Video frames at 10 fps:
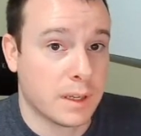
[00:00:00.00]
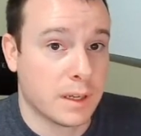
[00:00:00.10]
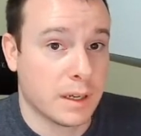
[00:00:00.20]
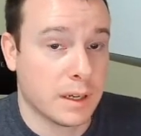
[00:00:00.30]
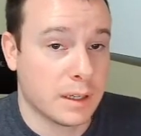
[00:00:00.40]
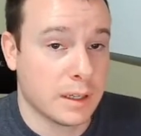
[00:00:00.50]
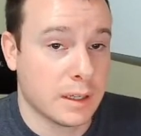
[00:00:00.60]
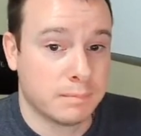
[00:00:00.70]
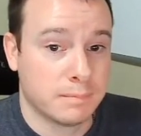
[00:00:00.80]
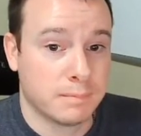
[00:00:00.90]
uh,
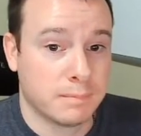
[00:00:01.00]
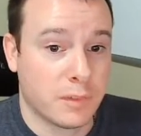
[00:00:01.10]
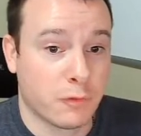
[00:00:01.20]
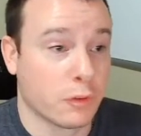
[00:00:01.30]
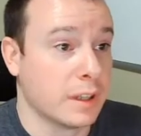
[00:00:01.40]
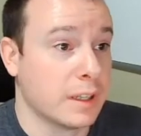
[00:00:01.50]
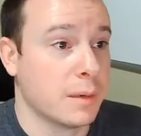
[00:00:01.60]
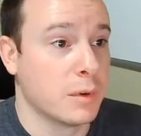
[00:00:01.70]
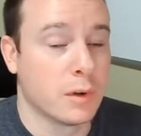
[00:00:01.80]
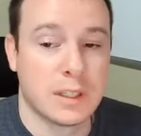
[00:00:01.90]
Friendly
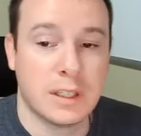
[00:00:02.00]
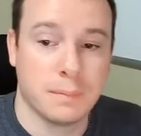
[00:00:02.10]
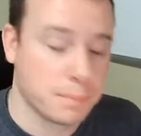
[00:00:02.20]
WRT.